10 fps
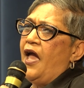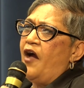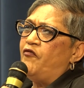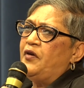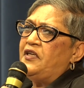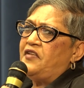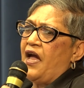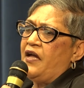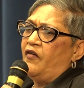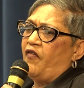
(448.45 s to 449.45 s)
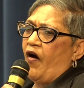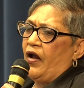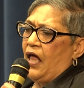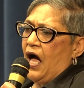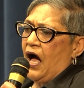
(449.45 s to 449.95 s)
every day of
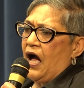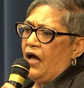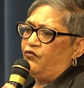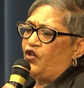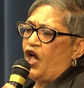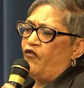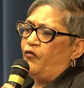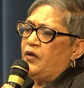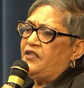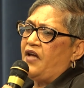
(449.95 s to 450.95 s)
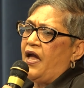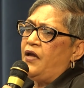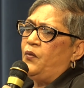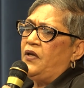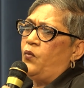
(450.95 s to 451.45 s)
our lives, every
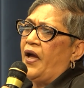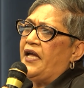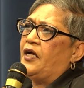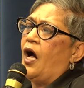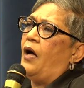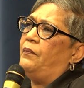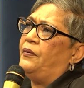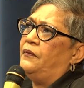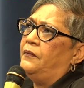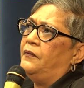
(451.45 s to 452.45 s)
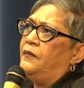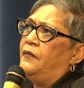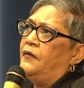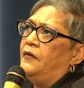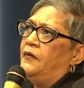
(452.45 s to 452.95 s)
day we wake up,
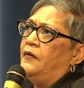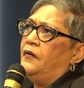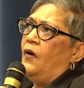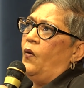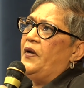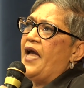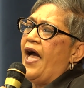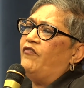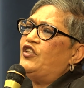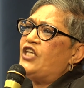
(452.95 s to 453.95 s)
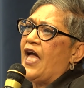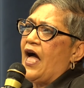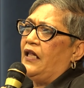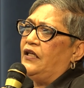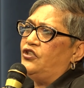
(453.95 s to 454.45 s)
we have a
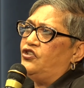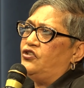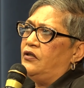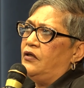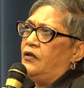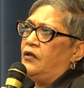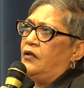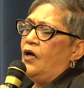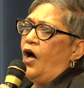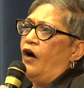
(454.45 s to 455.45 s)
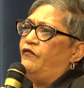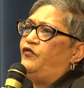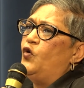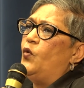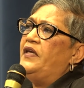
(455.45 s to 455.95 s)
challenge
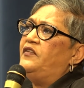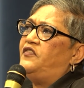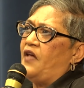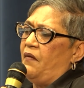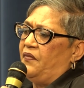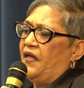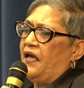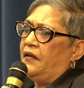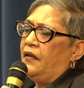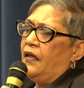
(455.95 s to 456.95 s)
of doing something